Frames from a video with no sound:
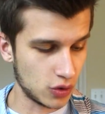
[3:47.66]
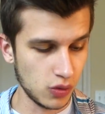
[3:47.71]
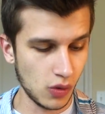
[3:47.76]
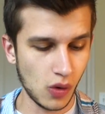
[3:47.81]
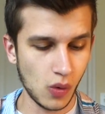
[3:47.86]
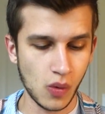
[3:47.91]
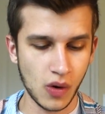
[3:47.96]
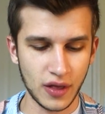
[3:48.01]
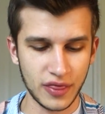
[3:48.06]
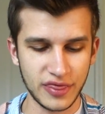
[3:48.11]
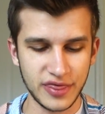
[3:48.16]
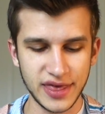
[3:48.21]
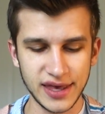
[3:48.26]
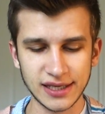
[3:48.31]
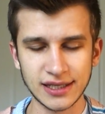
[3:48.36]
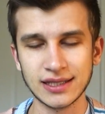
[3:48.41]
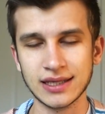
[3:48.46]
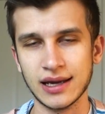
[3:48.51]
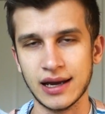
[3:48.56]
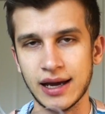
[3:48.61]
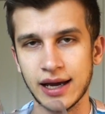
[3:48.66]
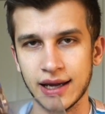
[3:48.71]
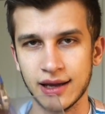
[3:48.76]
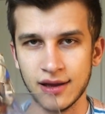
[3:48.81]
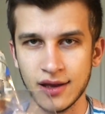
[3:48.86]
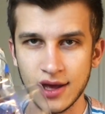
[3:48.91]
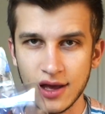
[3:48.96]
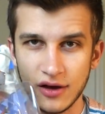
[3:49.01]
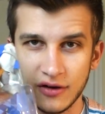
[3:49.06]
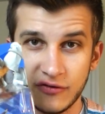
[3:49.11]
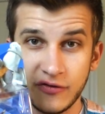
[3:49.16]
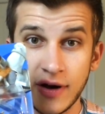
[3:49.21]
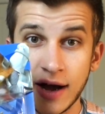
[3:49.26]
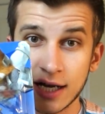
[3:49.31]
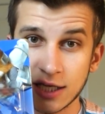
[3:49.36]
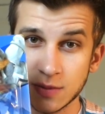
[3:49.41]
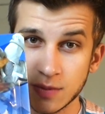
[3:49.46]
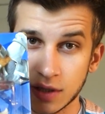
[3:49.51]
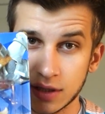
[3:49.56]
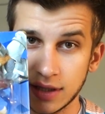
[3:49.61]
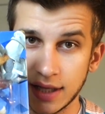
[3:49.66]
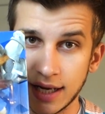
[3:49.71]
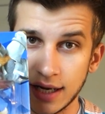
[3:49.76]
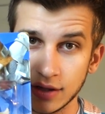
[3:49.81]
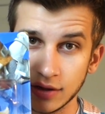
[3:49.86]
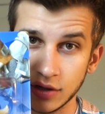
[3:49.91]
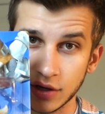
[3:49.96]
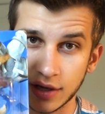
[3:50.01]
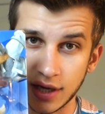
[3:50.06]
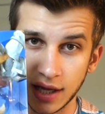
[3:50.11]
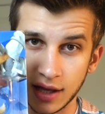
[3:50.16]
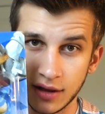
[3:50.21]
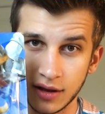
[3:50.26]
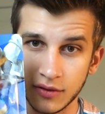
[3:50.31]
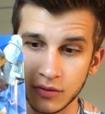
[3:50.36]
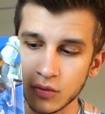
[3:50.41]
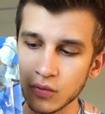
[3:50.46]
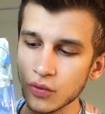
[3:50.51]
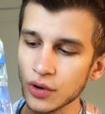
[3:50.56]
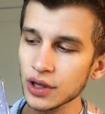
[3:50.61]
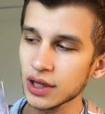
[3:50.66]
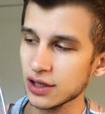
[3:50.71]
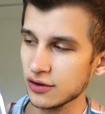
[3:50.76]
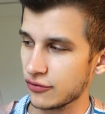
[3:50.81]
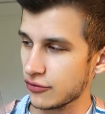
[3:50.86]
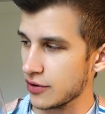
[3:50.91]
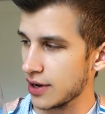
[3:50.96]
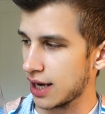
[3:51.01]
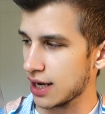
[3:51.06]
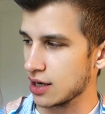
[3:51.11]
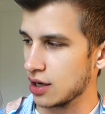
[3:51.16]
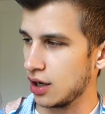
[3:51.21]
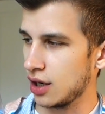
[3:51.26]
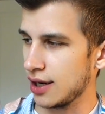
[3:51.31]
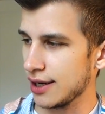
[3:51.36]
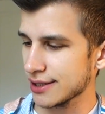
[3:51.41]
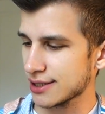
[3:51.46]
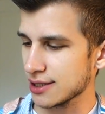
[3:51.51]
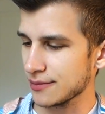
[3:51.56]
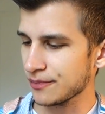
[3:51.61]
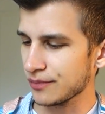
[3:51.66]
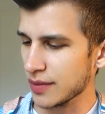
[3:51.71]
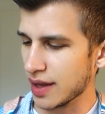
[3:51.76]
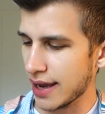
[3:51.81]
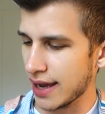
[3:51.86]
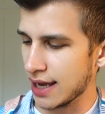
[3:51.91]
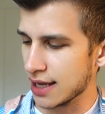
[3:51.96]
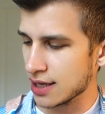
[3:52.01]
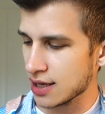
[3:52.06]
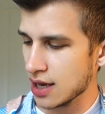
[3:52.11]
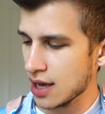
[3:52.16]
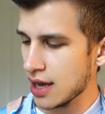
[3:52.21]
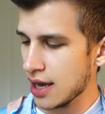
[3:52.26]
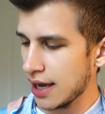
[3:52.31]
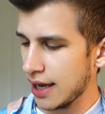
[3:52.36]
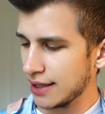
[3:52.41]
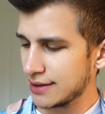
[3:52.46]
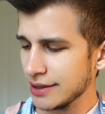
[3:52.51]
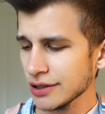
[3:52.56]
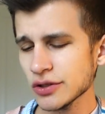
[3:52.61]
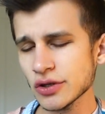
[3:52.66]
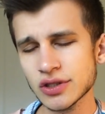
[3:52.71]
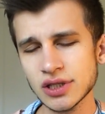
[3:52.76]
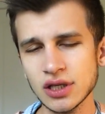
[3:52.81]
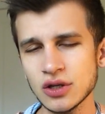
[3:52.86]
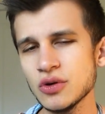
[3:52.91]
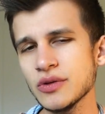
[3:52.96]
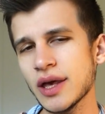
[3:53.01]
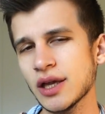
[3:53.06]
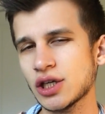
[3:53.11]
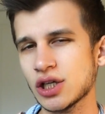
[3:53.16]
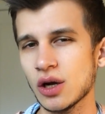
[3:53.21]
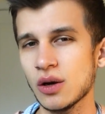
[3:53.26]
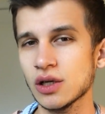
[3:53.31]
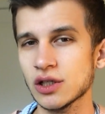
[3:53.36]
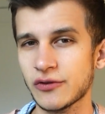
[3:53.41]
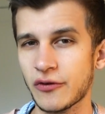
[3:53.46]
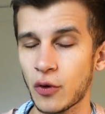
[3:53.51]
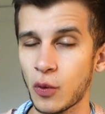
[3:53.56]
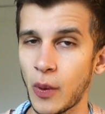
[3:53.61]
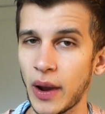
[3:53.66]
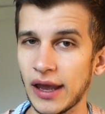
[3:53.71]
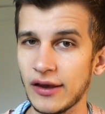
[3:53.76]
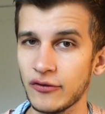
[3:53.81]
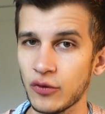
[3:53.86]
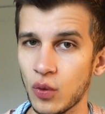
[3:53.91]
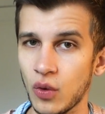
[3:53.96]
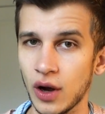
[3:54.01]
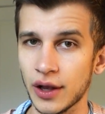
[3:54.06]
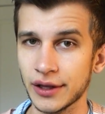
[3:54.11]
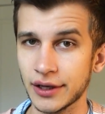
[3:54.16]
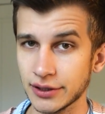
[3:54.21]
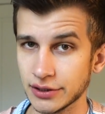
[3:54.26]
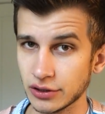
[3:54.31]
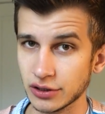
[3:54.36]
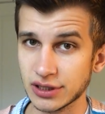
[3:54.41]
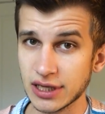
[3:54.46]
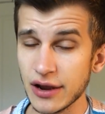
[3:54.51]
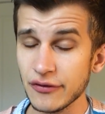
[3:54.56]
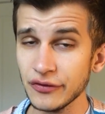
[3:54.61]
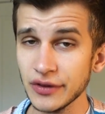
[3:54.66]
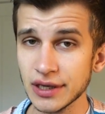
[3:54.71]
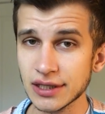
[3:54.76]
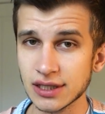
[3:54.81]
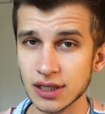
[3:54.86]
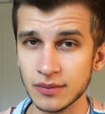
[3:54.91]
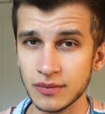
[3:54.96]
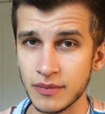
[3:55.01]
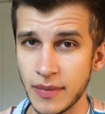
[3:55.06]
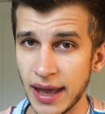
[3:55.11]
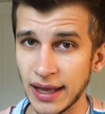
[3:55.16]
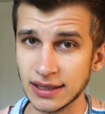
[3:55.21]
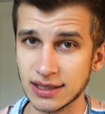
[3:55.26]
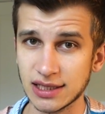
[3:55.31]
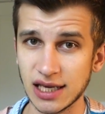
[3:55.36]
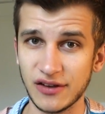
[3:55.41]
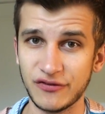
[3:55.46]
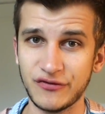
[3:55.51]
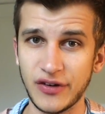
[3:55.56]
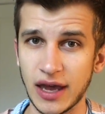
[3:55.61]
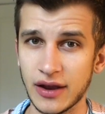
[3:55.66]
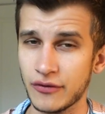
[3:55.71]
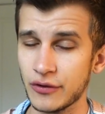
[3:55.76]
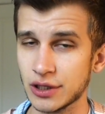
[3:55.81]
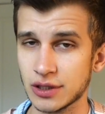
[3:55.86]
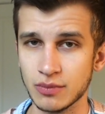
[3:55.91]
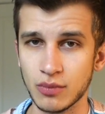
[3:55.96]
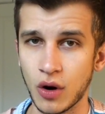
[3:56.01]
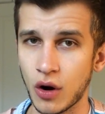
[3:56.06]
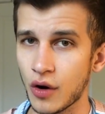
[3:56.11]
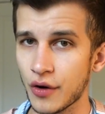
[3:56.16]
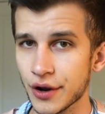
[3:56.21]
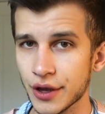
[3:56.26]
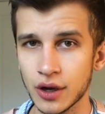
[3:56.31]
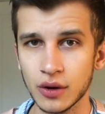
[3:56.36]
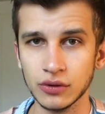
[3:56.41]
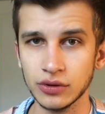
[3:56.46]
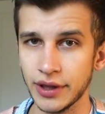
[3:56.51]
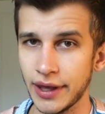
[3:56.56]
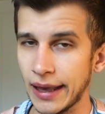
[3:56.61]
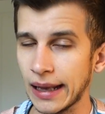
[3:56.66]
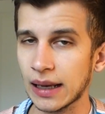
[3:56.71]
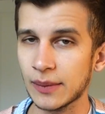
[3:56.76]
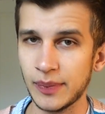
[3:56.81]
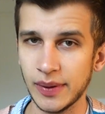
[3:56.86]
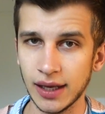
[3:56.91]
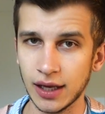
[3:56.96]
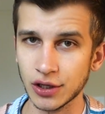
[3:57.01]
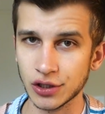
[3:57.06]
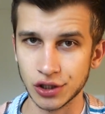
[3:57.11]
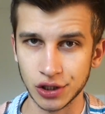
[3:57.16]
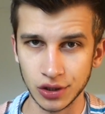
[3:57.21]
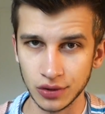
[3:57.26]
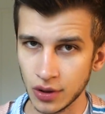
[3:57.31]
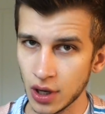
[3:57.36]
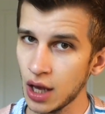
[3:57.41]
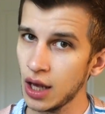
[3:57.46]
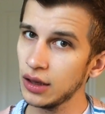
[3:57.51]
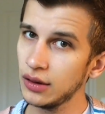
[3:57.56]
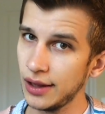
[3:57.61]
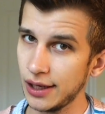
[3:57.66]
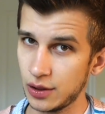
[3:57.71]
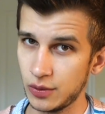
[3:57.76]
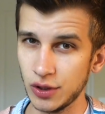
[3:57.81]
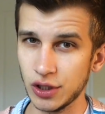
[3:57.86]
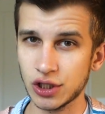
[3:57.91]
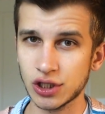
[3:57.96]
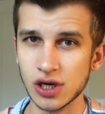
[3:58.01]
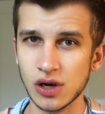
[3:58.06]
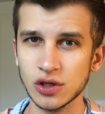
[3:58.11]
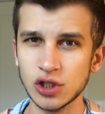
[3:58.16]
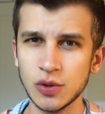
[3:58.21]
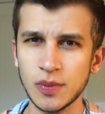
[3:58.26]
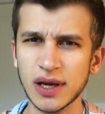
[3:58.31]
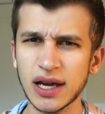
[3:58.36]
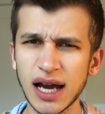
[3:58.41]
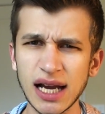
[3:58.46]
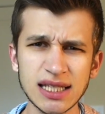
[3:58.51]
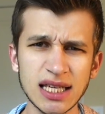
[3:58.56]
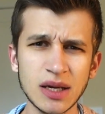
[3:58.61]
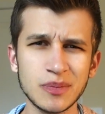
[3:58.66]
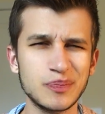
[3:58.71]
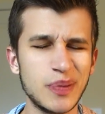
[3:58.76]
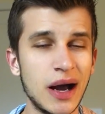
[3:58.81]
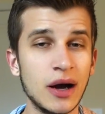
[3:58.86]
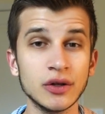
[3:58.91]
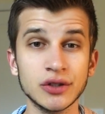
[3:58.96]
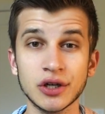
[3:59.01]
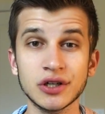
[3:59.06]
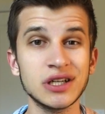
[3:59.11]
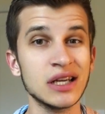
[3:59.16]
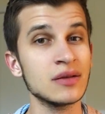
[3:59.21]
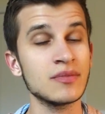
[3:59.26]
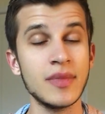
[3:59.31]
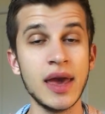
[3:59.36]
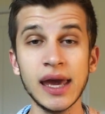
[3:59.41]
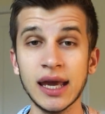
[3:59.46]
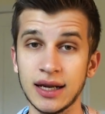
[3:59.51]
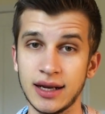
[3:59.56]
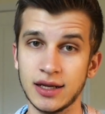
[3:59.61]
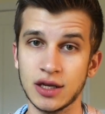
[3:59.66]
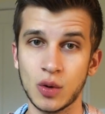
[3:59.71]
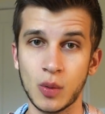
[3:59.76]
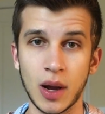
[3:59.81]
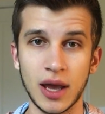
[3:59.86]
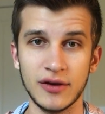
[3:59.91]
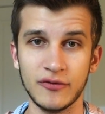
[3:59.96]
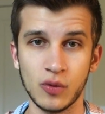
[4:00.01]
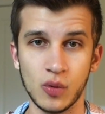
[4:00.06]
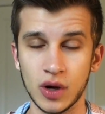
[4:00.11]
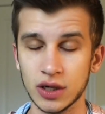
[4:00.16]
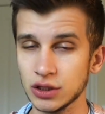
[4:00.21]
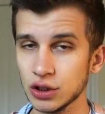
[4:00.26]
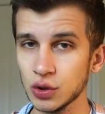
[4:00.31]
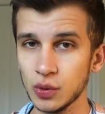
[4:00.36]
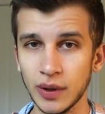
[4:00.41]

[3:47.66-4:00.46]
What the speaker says: cool one. This guy, Fox McCloud, looking really freaking awesome, and it's interesting who they chose for Wave 1, because there's definitely some mainstay favorites, Mario, Link, Pikachu, like we showed you, but guys like Bowser didn't make it into Wave 1,